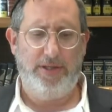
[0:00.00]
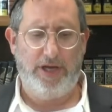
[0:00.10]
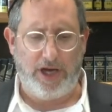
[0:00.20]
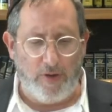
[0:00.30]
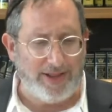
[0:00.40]

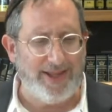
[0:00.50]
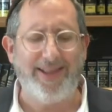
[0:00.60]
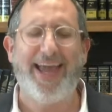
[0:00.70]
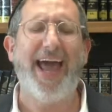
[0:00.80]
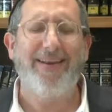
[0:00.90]
Charatid,
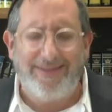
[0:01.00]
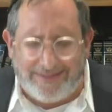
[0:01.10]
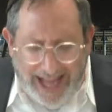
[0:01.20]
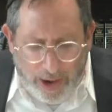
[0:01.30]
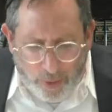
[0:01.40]
again,
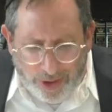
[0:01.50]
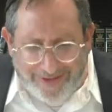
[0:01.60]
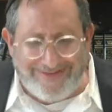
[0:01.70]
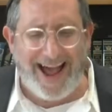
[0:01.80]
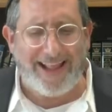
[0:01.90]
I will
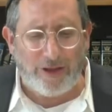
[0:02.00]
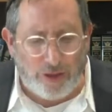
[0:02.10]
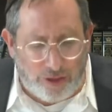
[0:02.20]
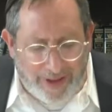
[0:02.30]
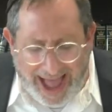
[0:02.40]
not,
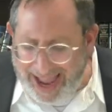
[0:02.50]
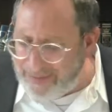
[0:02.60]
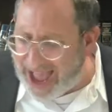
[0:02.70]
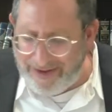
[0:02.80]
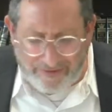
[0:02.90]

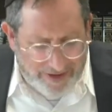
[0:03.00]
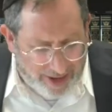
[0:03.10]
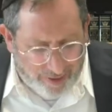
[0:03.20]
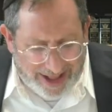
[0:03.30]
I feel